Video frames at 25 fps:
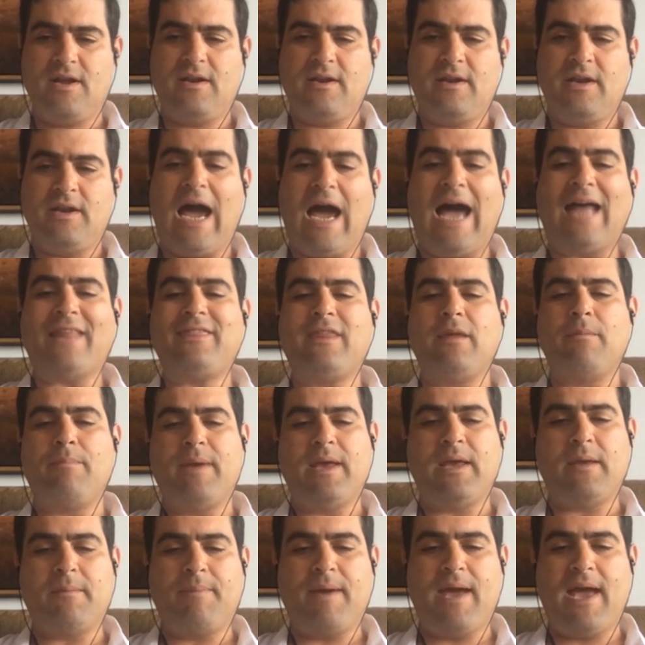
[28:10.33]
not the
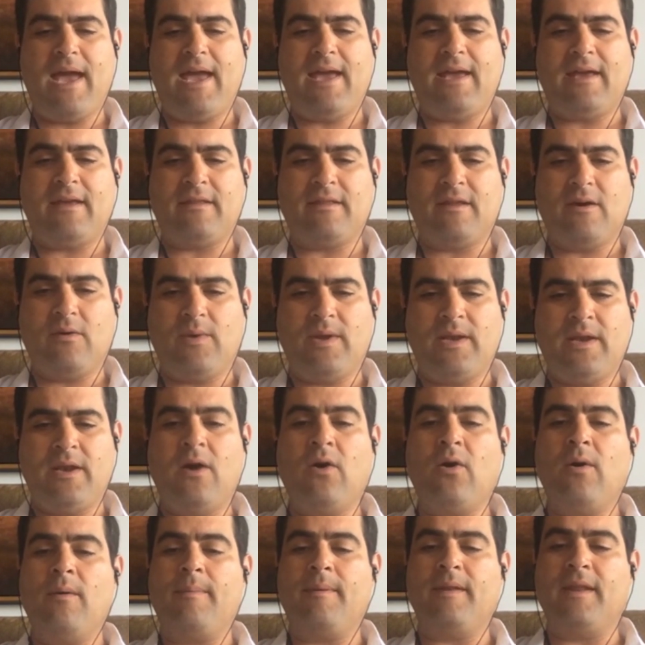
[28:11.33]
Big Bang that we
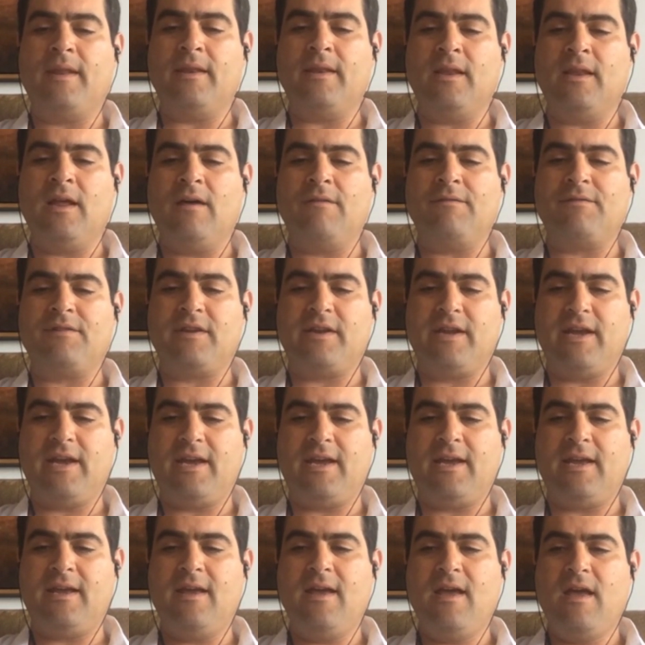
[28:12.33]
know and love
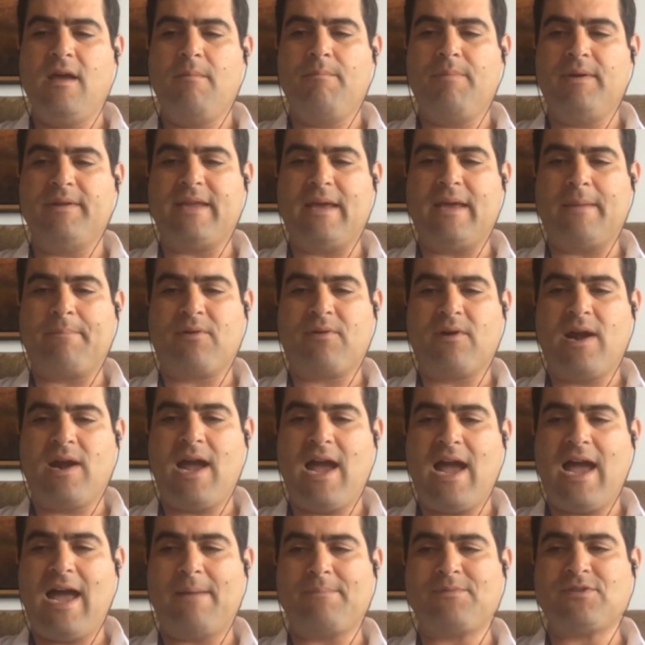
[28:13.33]
today, but that
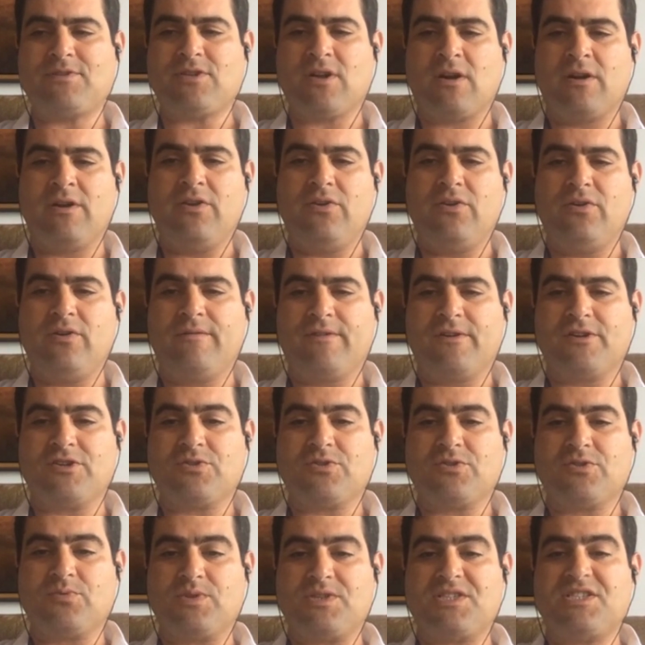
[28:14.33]
perhaps our
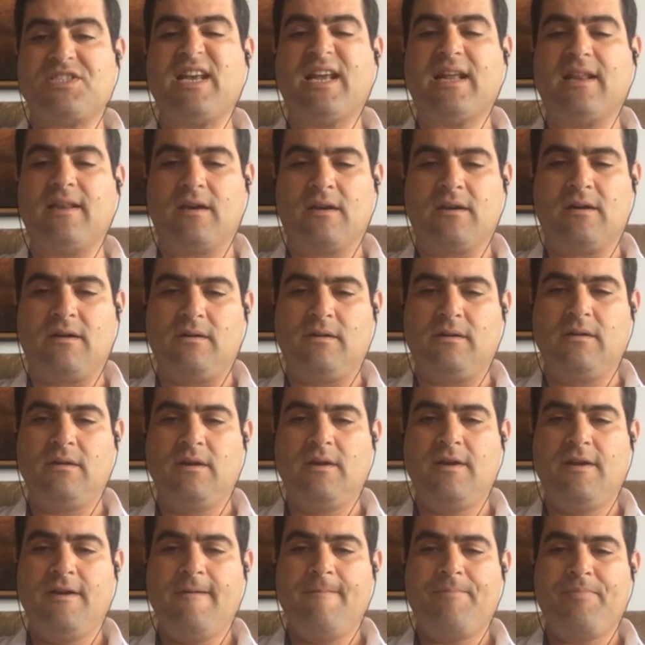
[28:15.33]
universe was cyclical,